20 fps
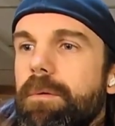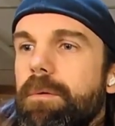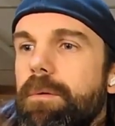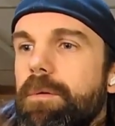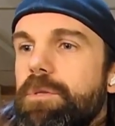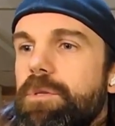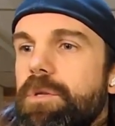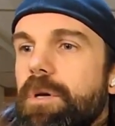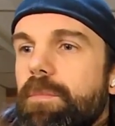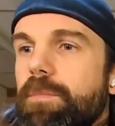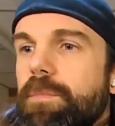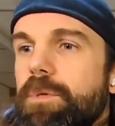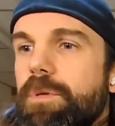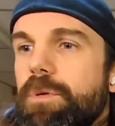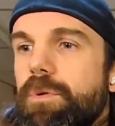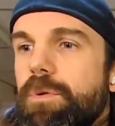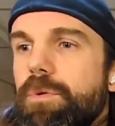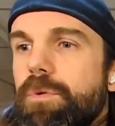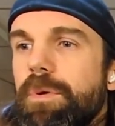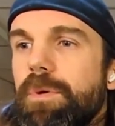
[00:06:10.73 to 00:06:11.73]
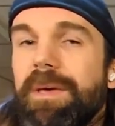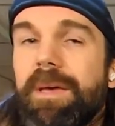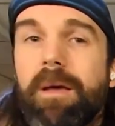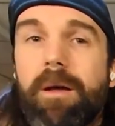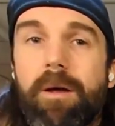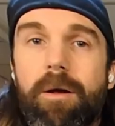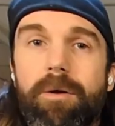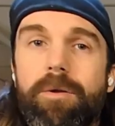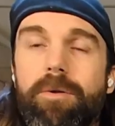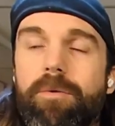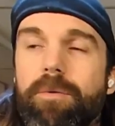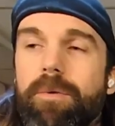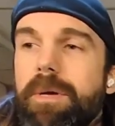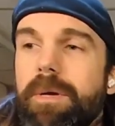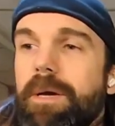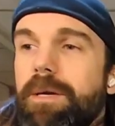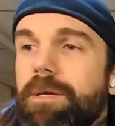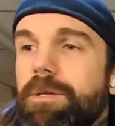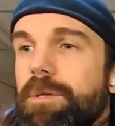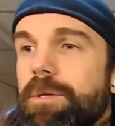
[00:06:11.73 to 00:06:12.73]
let's jump to character
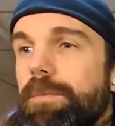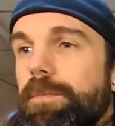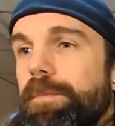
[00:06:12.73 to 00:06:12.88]
creation.